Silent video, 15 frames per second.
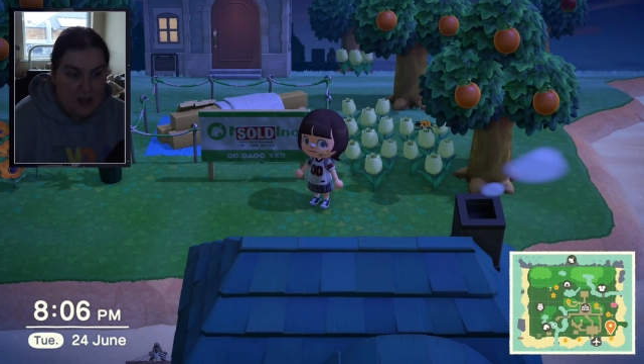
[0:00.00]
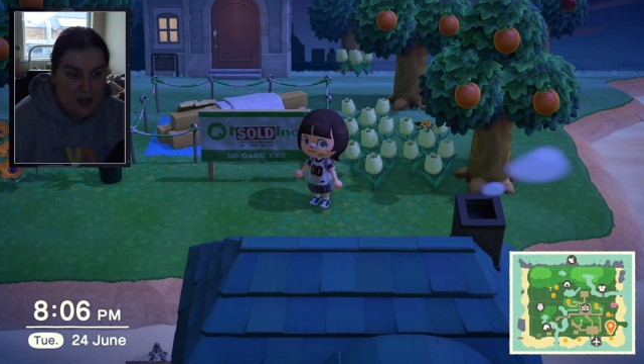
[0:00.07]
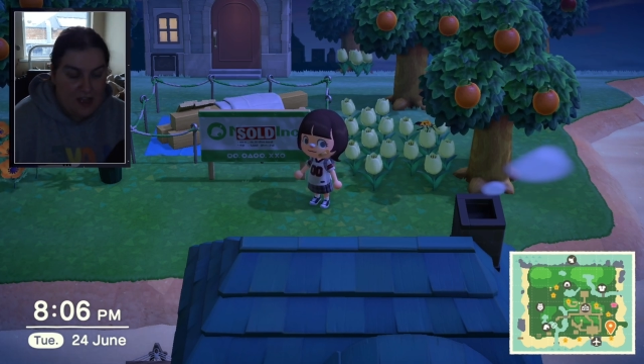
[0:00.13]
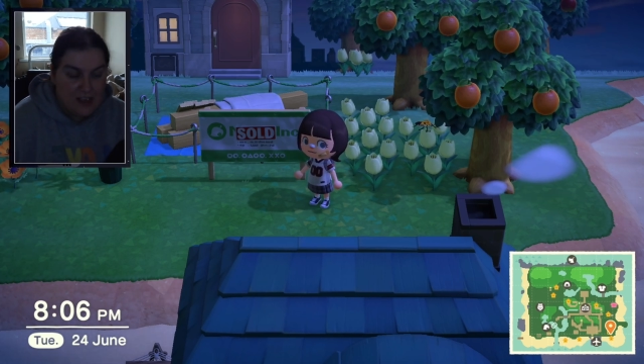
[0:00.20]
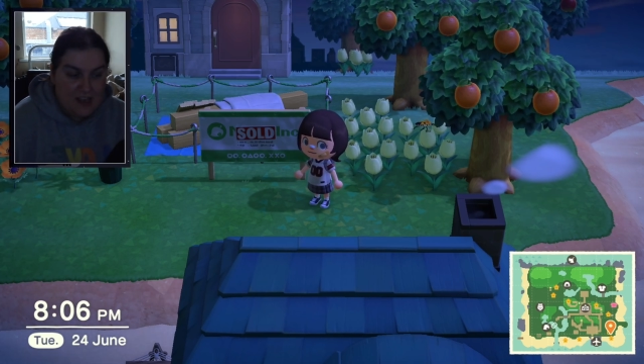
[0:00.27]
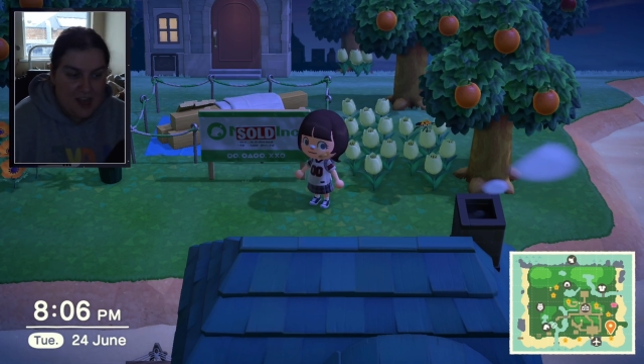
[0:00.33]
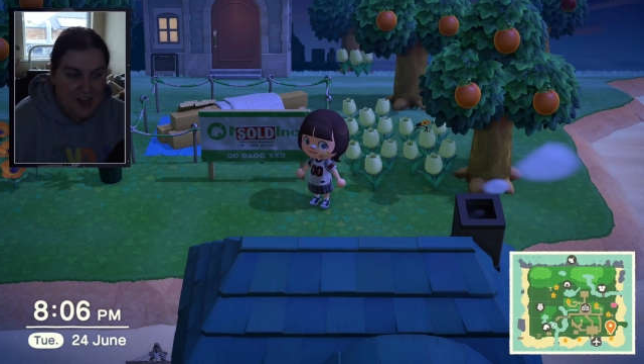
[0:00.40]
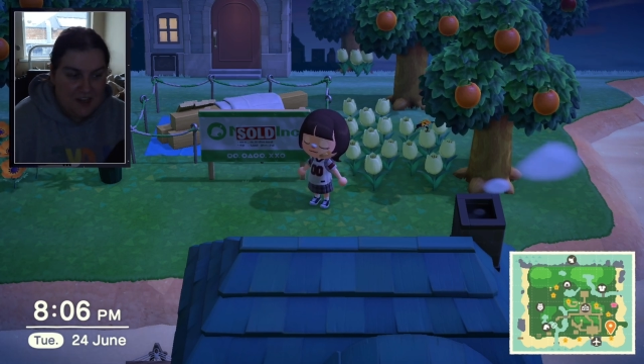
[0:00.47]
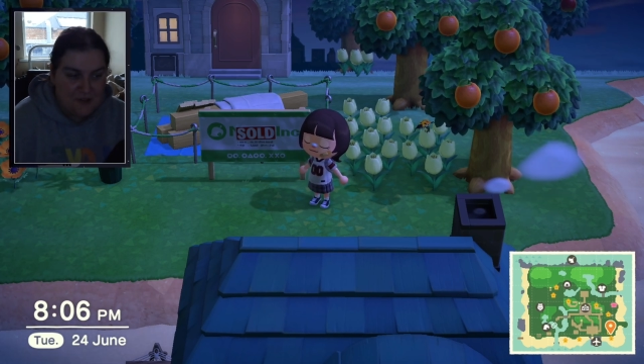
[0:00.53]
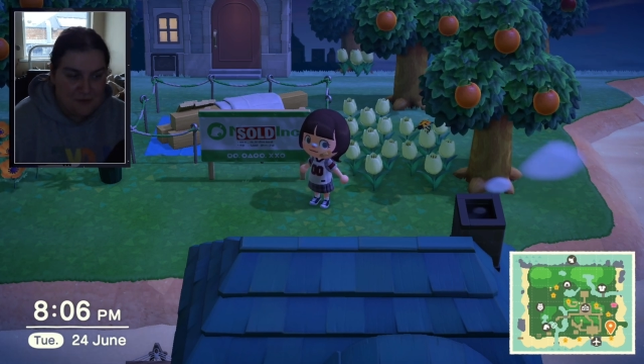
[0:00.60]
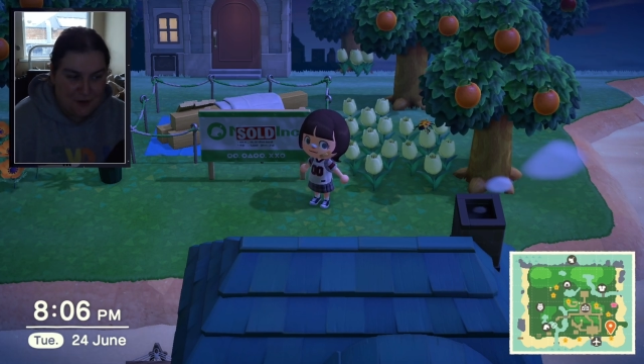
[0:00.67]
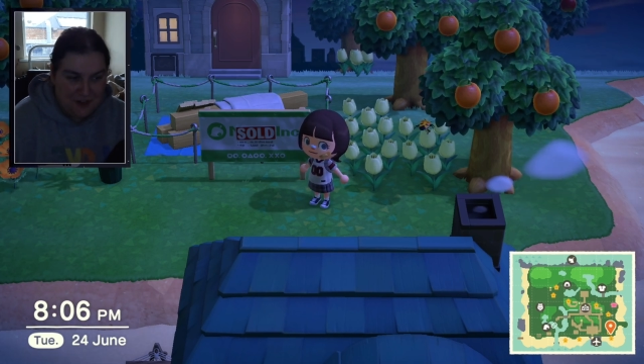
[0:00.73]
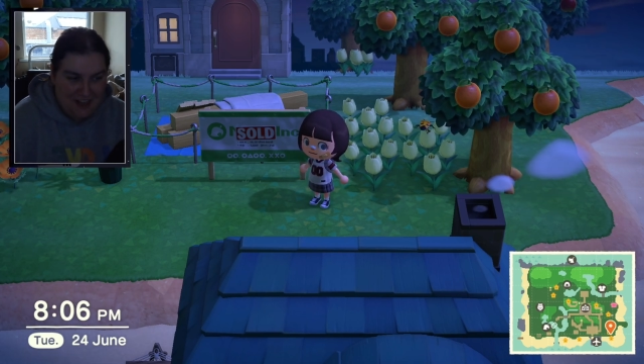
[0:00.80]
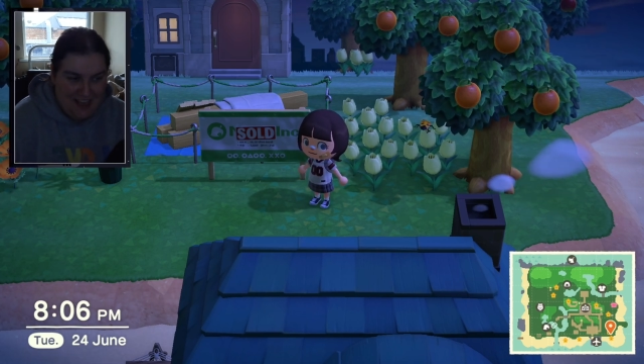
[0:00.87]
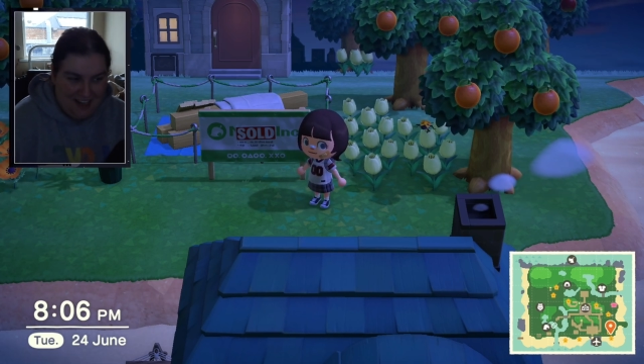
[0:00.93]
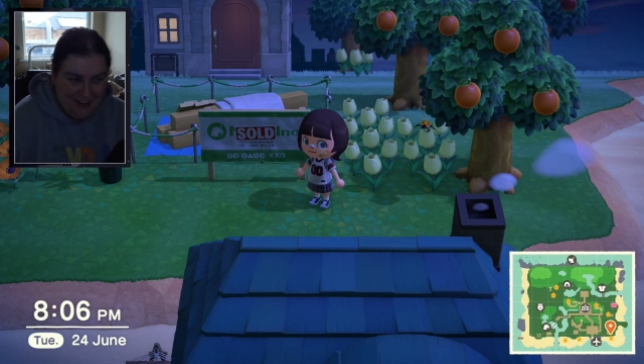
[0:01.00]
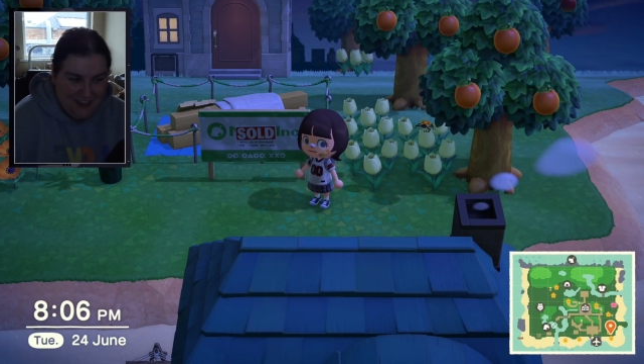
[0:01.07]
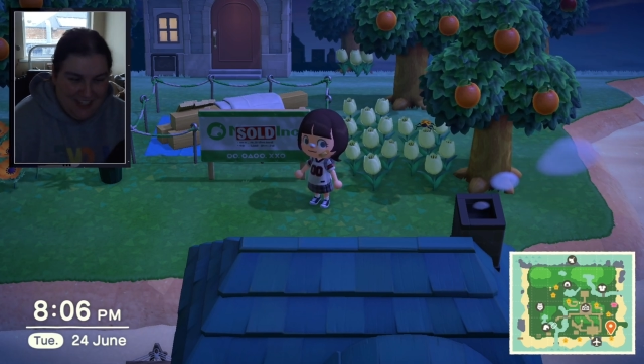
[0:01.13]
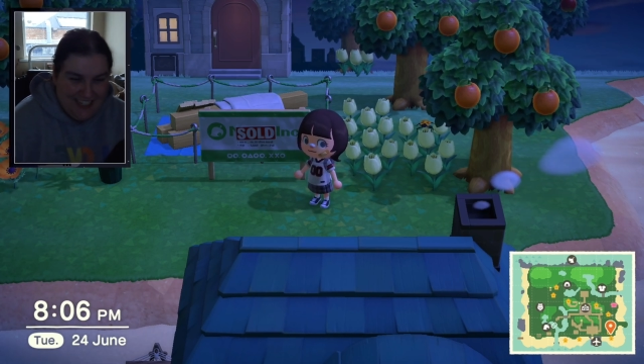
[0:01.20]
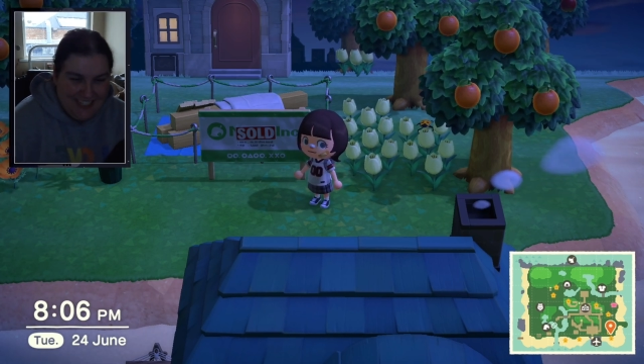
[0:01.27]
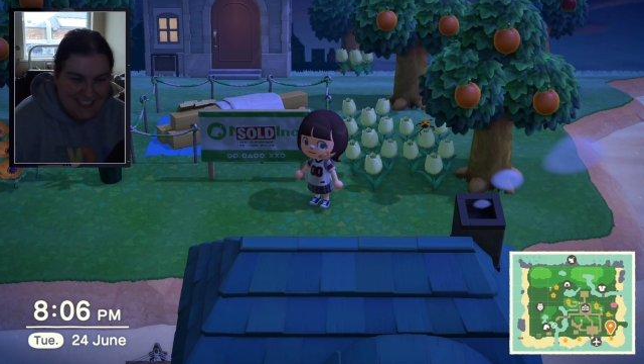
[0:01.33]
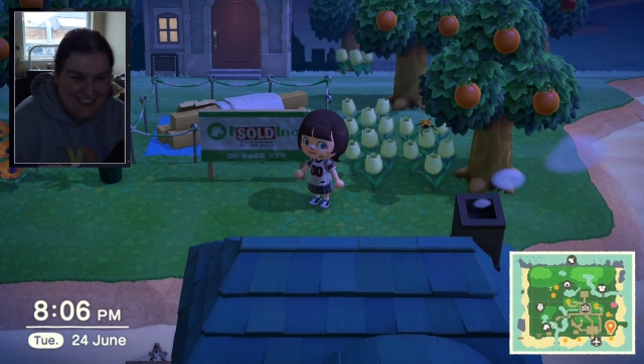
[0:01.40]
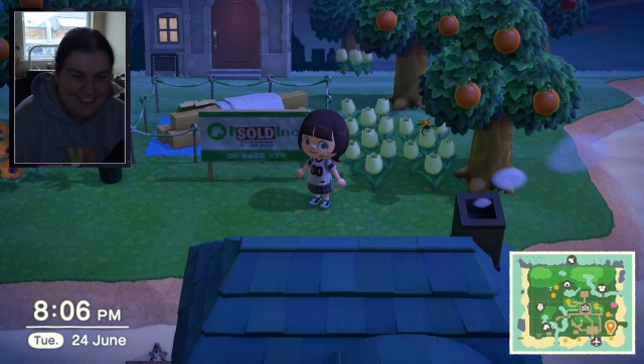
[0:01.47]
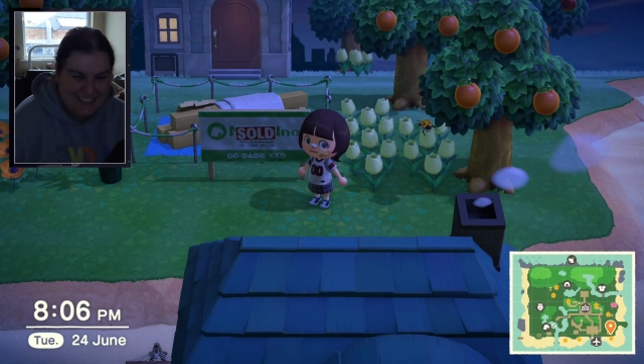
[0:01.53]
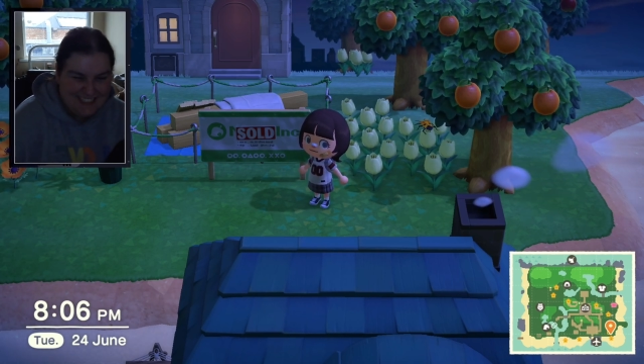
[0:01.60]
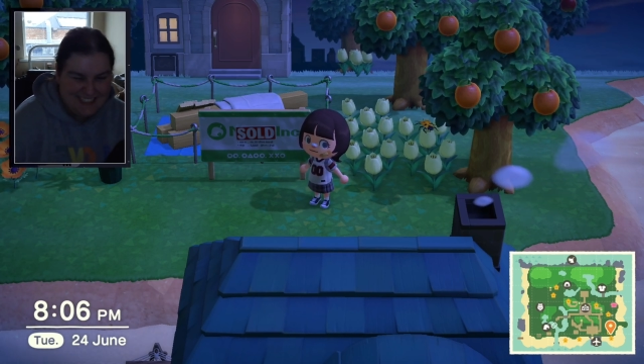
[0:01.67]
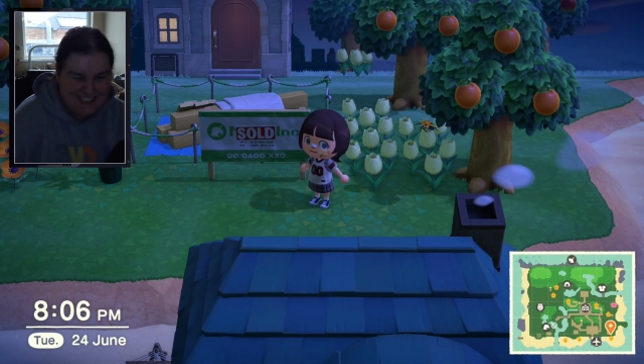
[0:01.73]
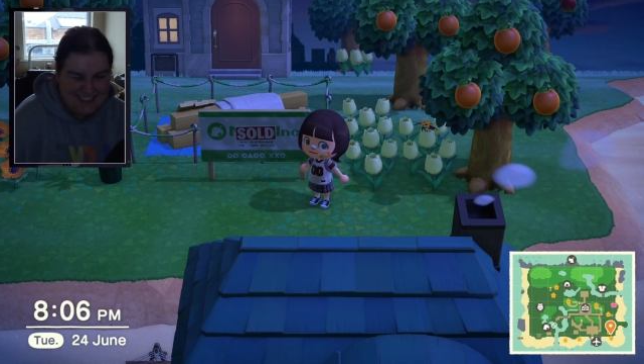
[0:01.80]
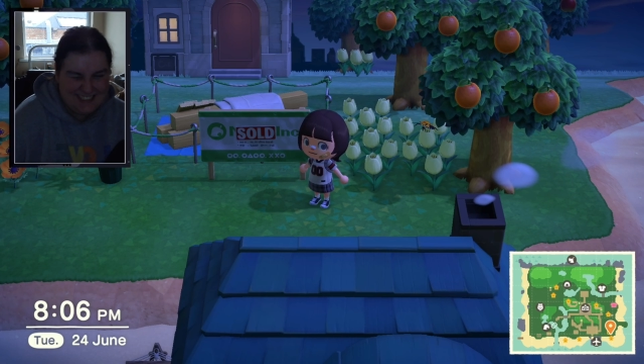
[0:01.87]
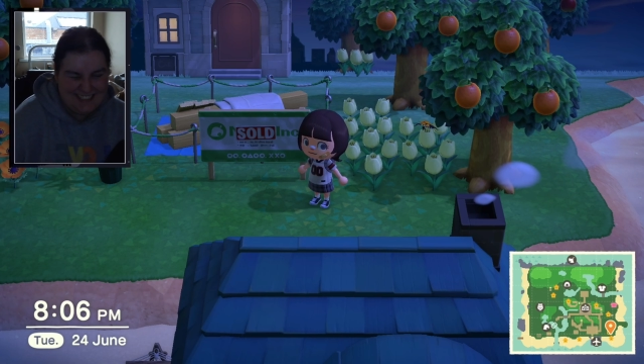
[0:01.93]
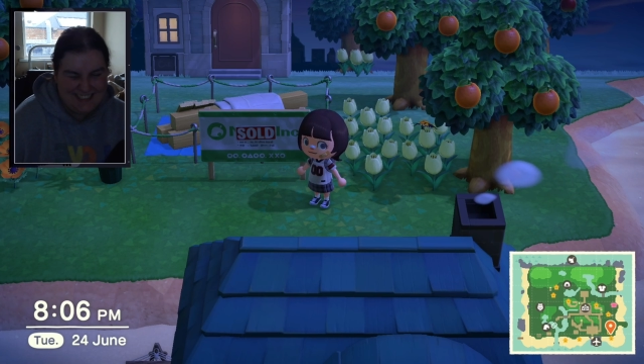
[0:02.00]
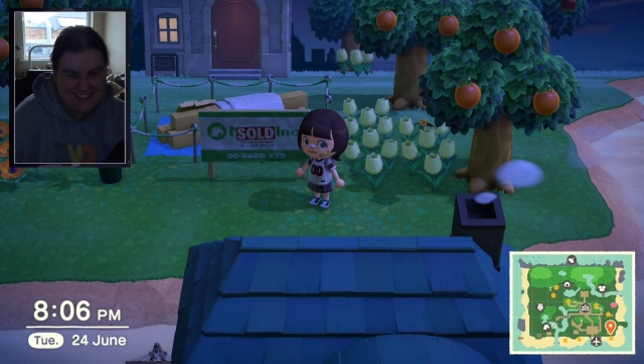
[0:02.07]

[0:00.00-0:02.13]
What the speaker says: I kind of want Eloise.